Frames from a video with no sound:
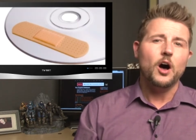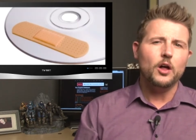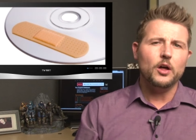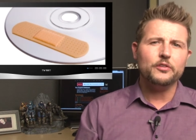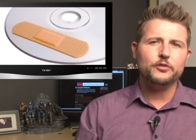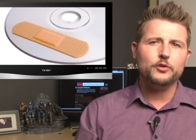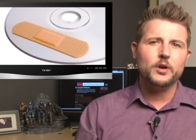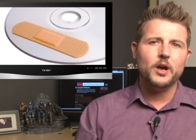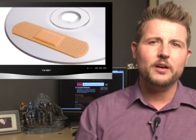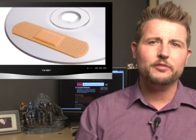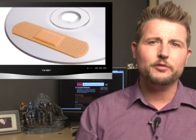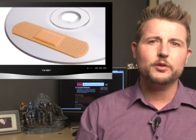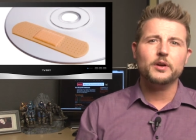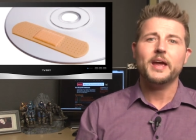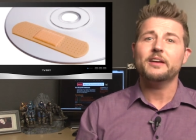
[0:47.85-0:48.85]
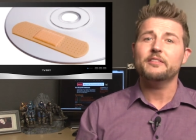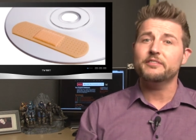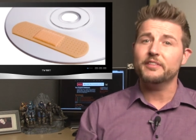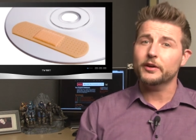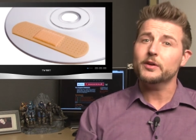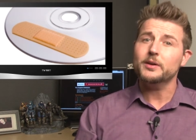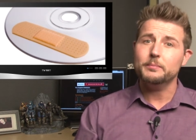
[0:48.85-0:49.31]
I'll also cover a
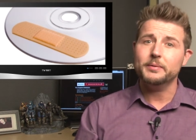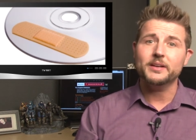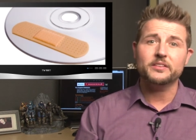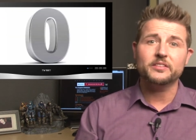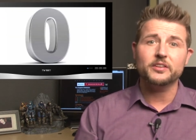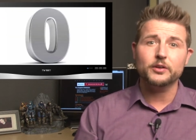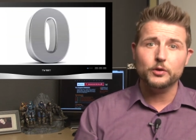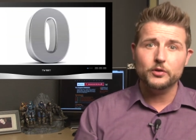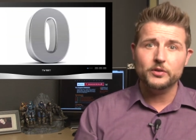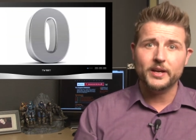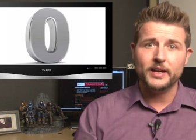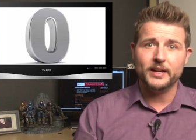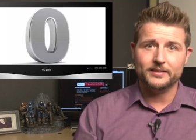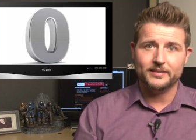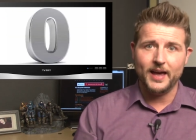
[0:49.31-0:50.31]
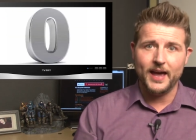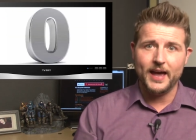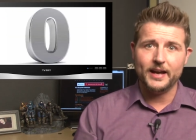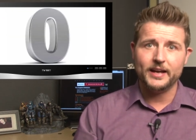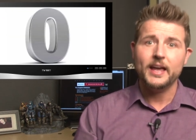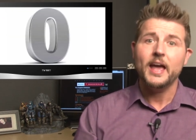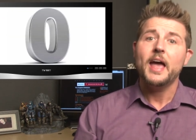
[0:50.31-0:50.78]
very big zero-day
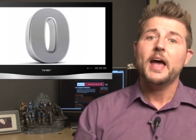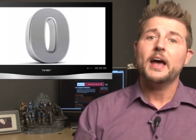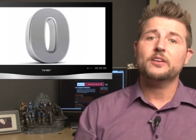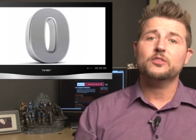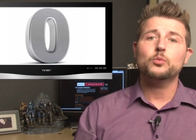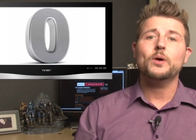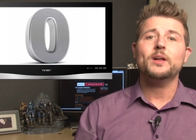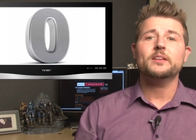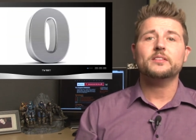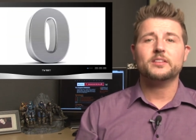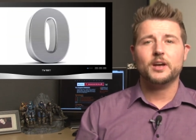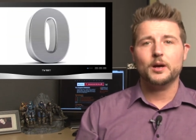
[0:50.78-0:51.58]
attack as well as a